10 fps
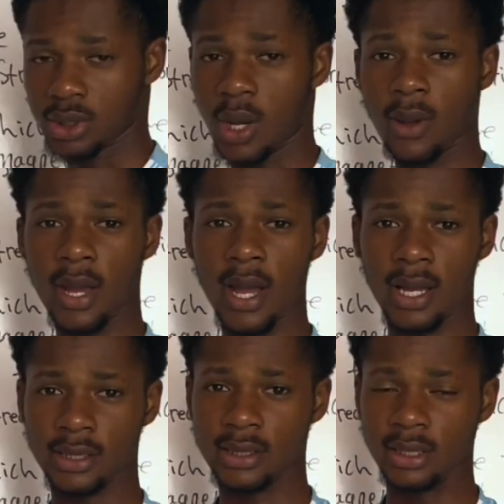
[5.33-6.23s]
that were
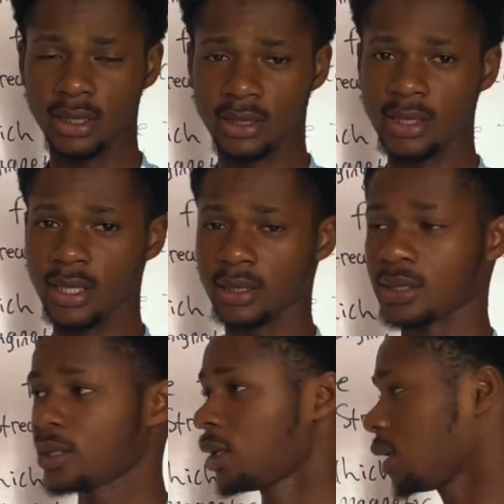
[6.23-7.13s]
asked in a set
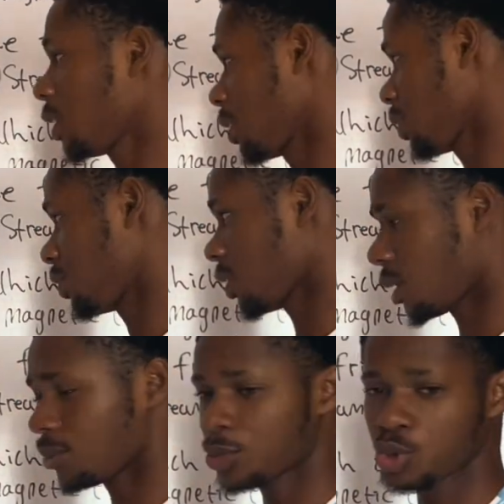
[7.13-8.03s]
in the
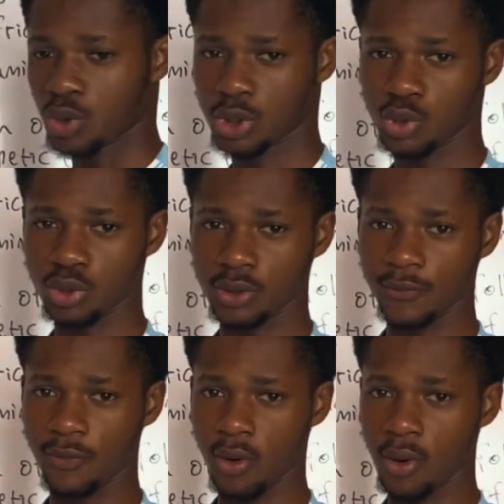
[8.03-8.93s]
JAMB
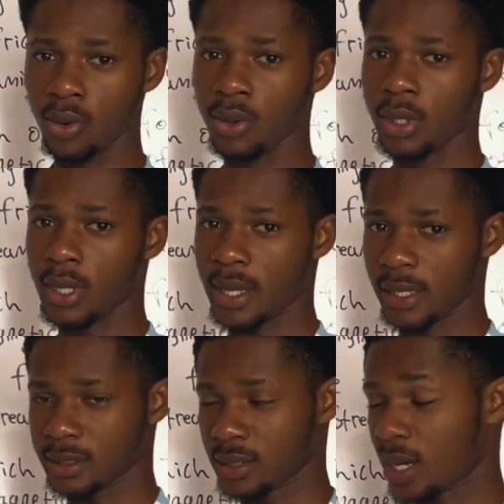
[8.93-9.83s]
2024
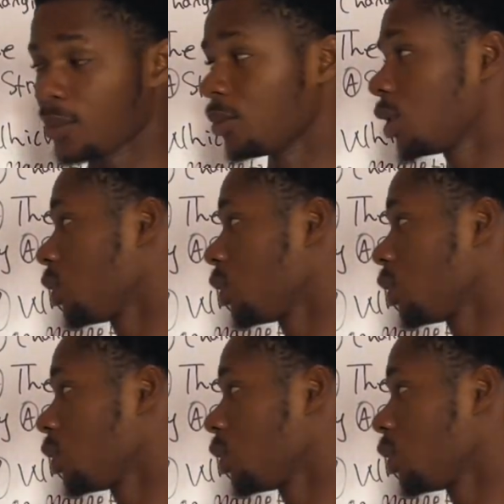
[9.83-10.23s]
exam.